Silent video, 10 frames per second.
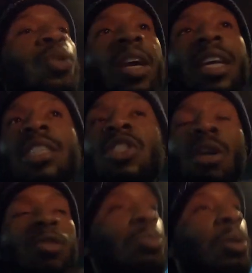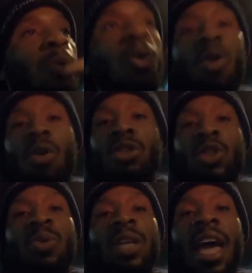or any service people called
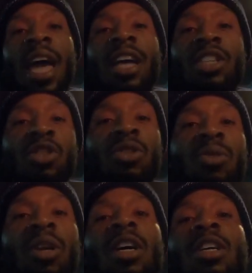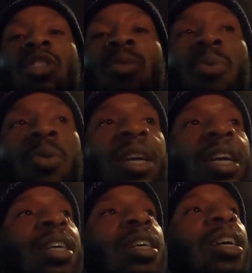you and asked you to
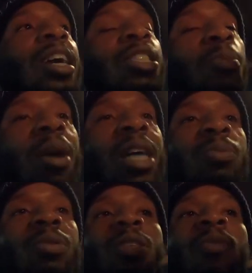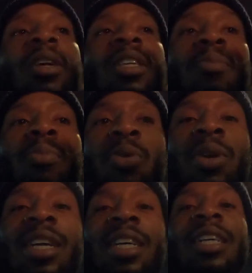bring, is it possible if someone can
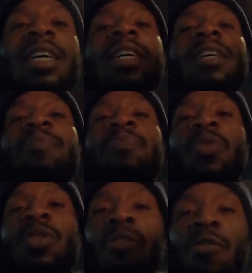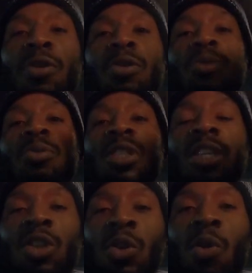bring the food to
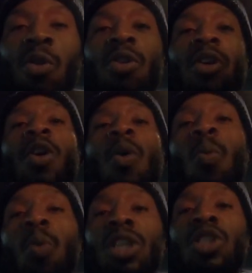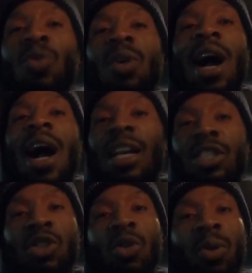the door? Would you
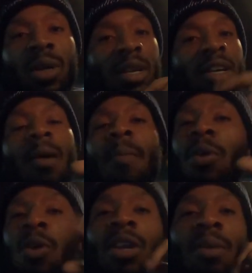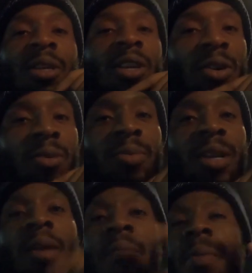guys do it? Comment below and let me know.
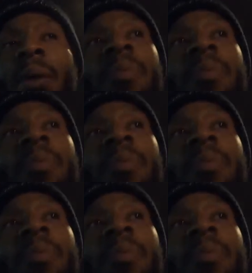And my